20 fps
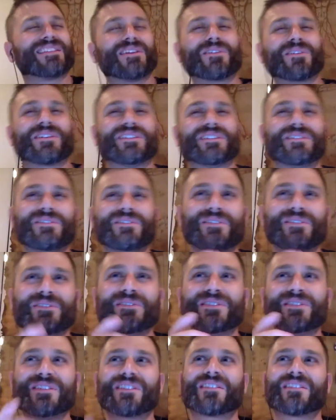though, because you you
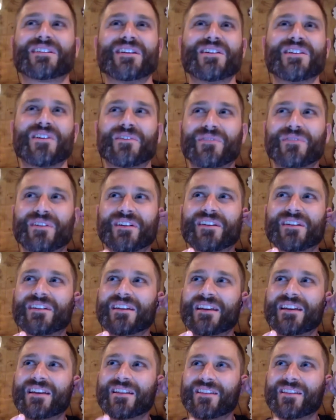took yeah, you know the
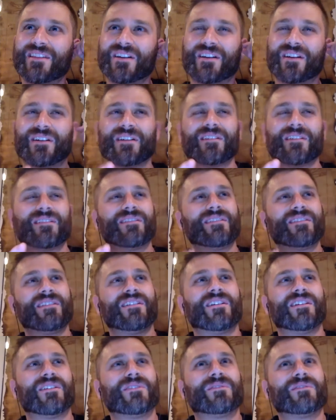the you
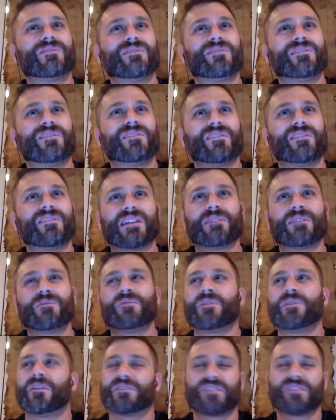know like
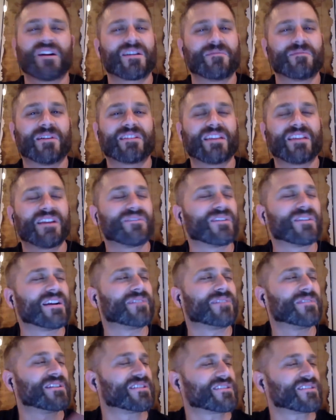we always talk about that, right?
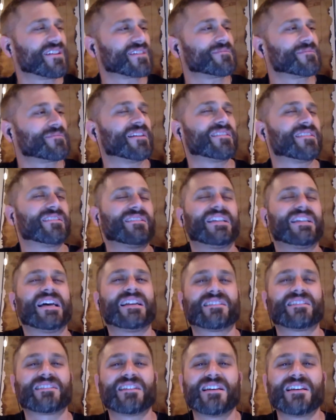We just talked about in the
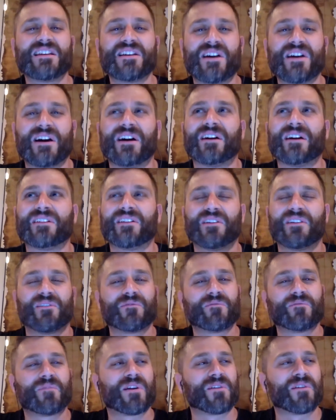last uh, you oh,
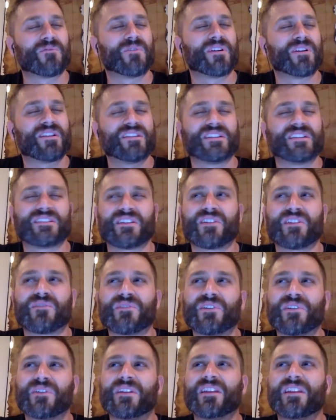know, part one of this
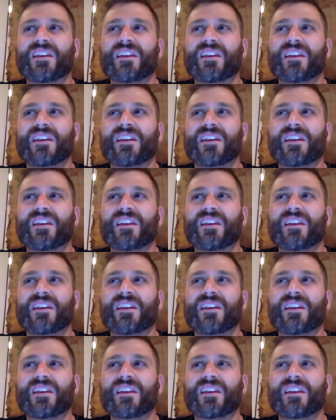interview, and